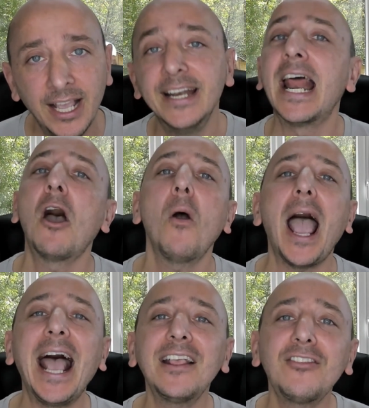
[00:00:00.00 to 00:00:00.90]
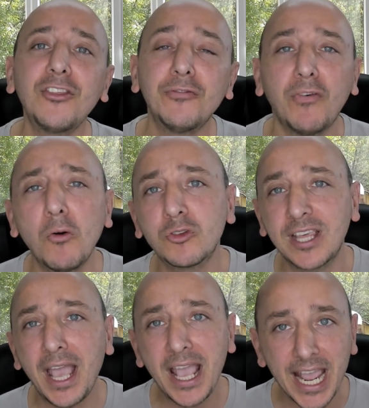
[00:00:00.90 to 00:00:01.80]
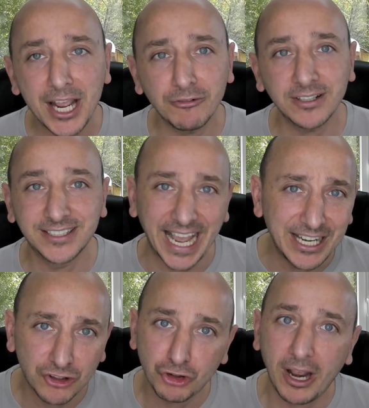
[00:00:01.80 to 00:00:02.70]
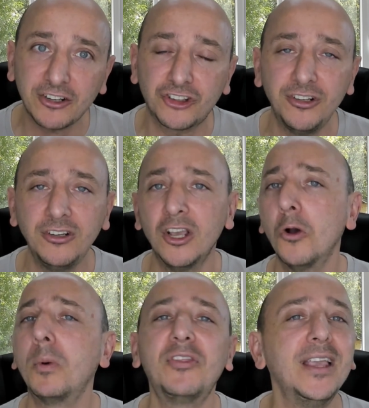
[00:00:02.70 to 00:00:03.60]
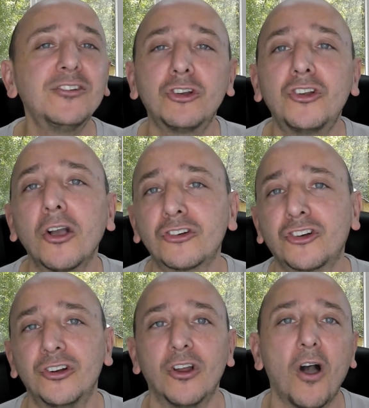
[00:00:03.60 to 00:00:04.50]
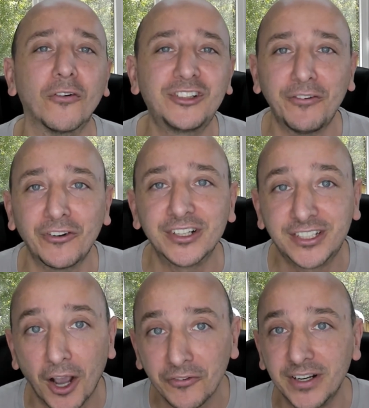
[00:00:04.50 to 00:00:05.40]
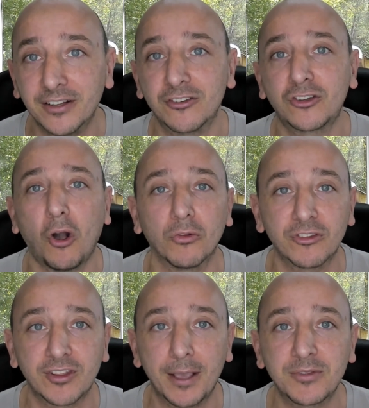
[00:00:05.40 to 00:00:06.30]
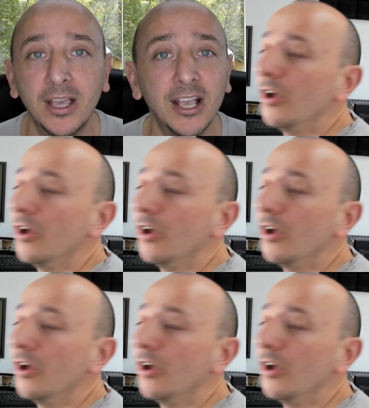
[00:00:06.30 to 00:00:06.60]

Now, as the Voltaire era gains traction with the introduction of different governance concepts,